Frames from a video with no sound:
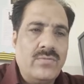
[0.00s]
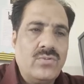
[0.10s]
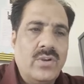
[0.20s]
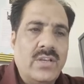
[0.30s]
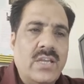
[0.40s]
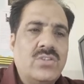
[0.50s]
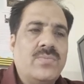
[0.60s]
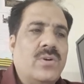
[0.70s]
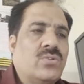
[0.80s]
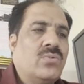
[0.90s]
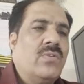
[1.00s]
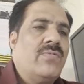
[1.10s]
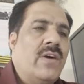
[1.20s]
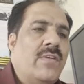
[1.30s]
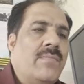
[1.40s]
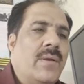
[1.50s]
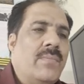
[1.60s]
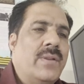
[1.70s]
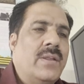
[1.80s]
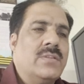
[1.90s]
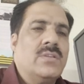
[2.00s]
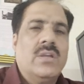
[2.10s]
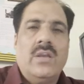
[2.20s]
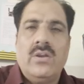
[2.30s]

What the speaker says: So it has to pass through the 5 membranes